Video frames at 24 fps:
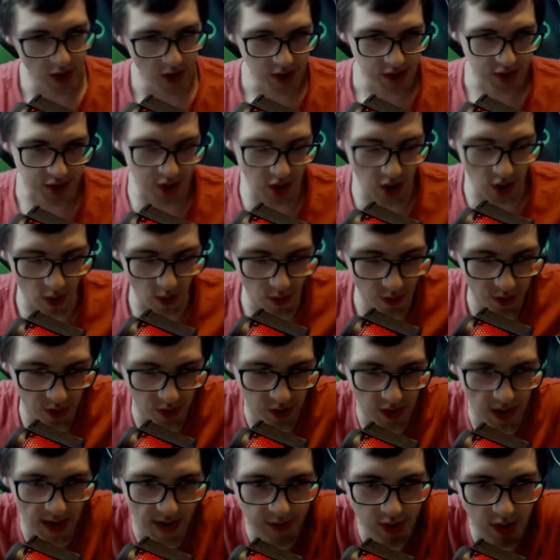So the
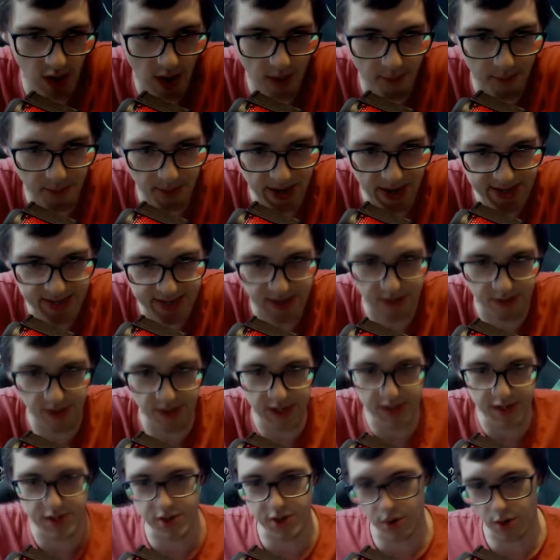level up
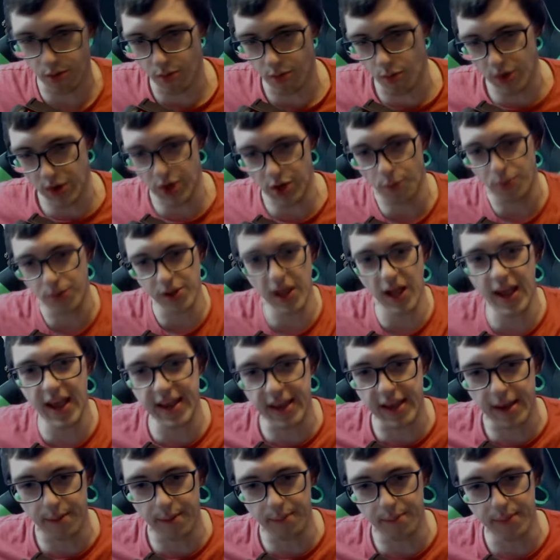basically, so when you play
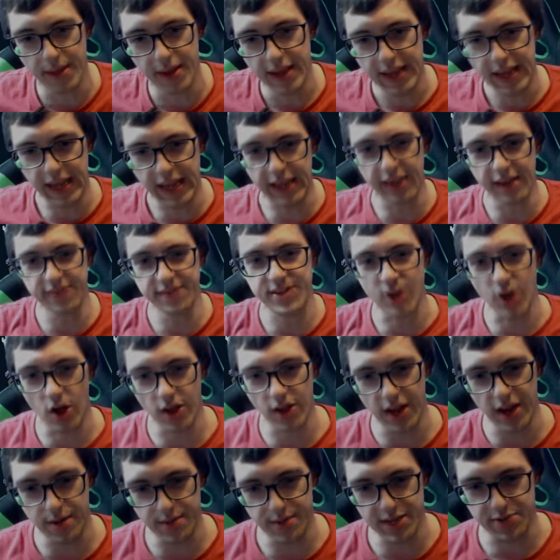him, he gives all
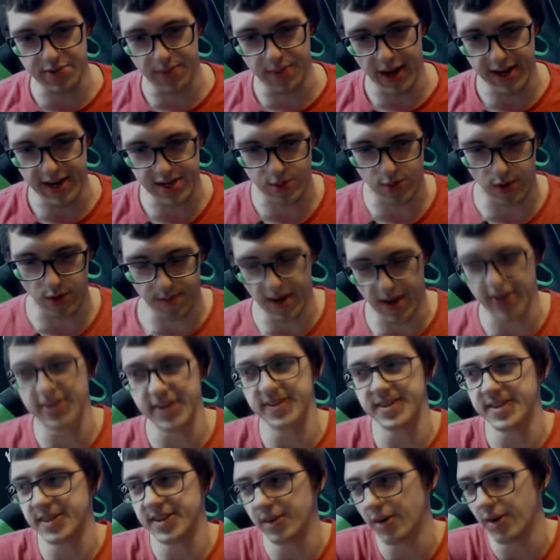enemies
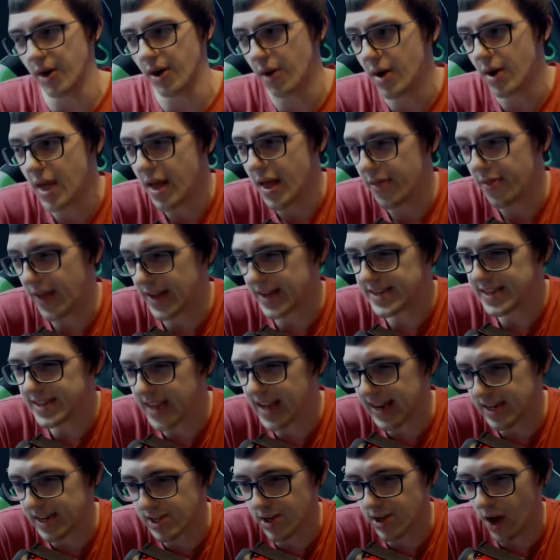-1/-0. That's
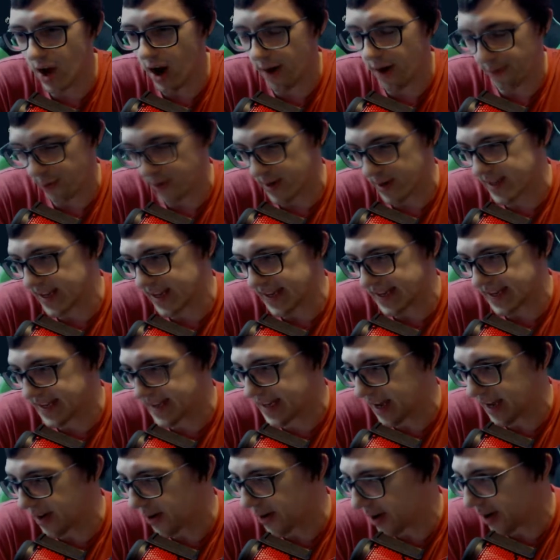like Frenzied
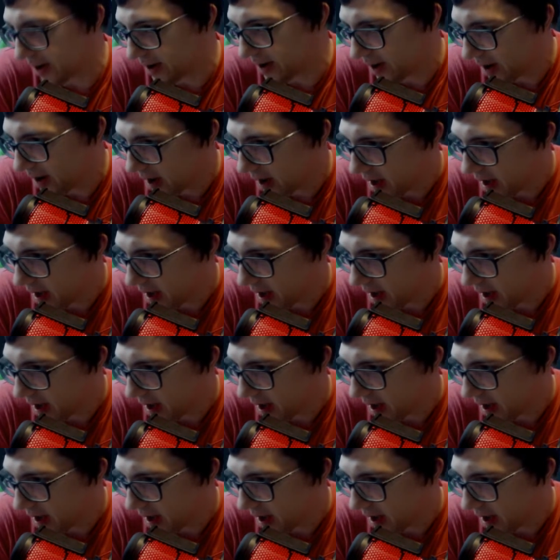Skitterer.